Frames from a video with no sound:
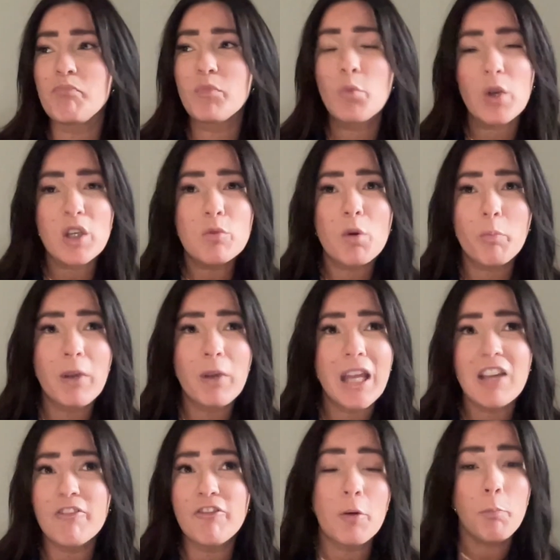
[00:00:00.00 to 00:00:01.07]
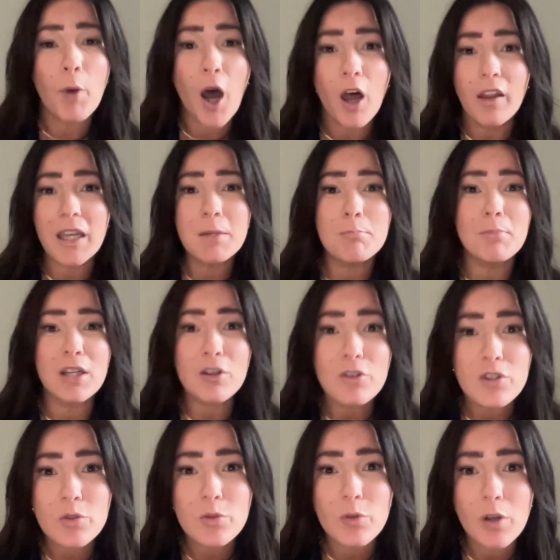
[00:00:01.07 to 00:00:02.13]
were playing football in
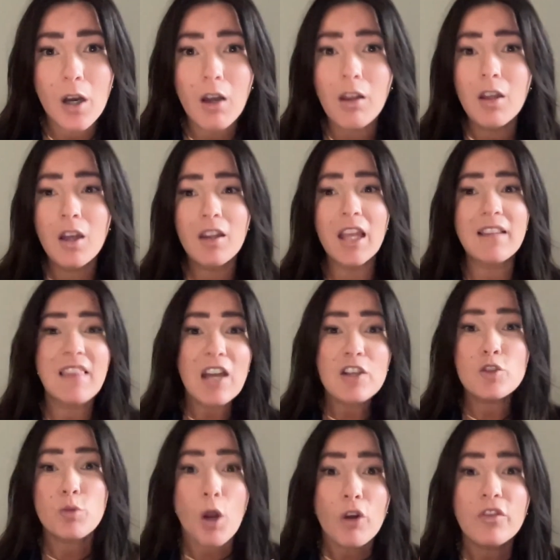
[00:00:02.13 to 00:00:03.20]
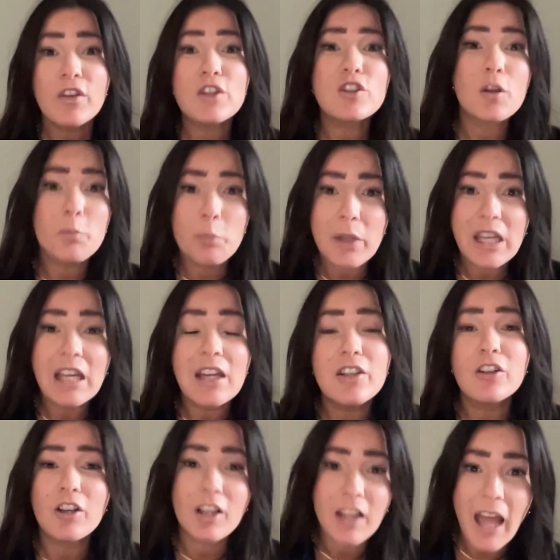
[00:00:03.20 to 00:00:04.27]
middle school, like, that trophy should be
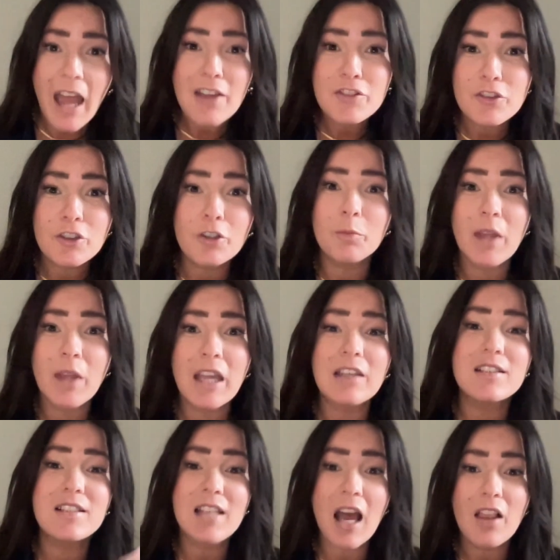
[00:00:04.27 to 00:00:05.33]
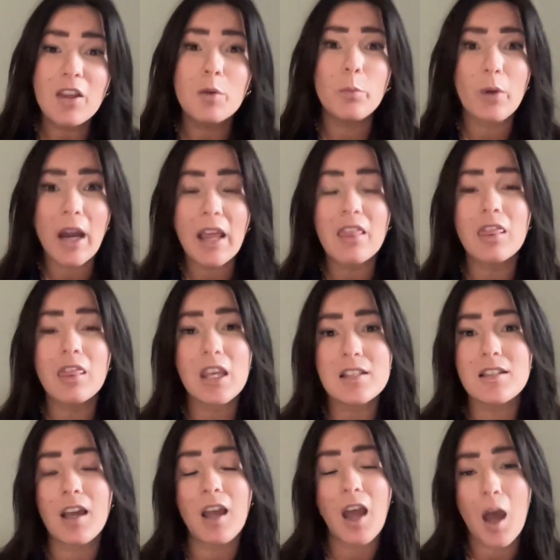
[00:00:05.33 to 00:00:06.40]
in your classroom. Like, celebrate
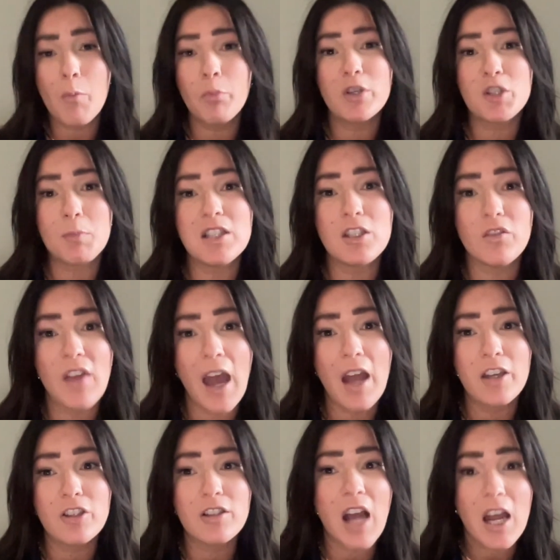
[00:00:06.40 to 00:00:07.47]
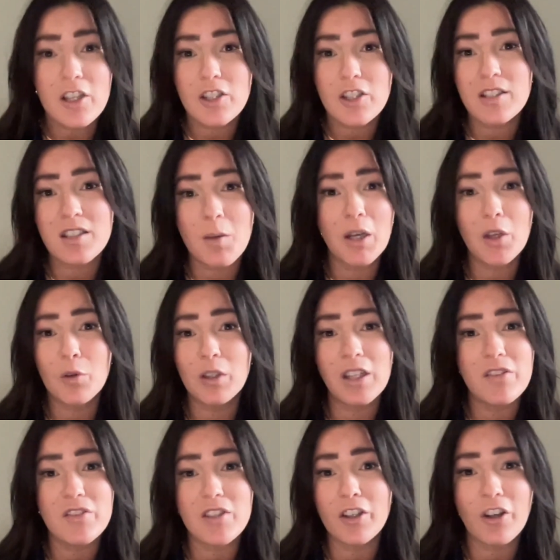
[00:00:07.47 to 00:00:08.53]
these accomplishments you've had. You're not just somebody who
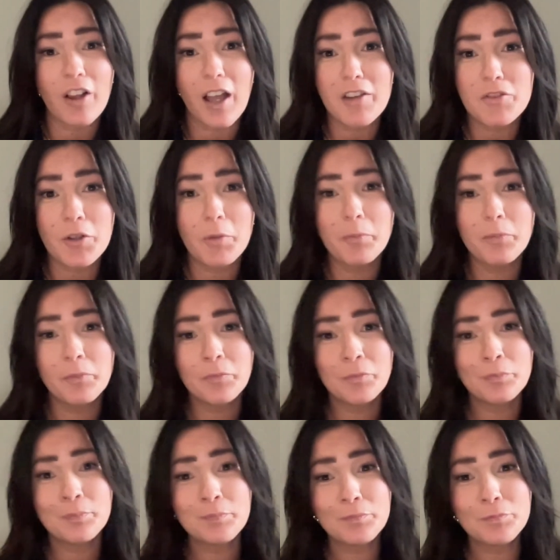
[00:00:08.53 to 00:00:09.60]
lives in your classroom.